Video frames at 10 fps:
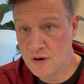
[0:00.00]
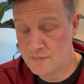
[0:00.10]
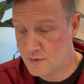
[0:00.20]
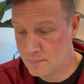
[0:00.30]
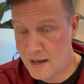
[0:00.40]

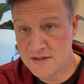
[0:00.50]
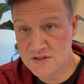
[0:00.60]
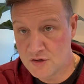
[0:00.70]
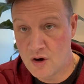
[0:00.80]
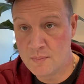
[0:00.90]
for a box
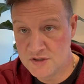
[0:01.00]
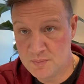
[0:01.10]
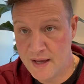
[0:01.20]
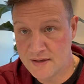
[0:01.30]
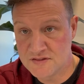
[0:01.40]
of garbage
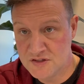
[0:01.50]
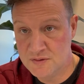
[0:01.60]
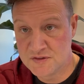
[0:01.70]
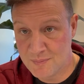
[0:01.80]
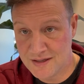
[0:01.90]
bags to
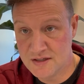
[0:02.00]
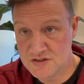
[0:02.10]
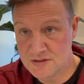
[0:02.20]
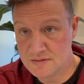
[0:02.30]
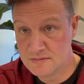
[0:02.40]
use in my kitchen.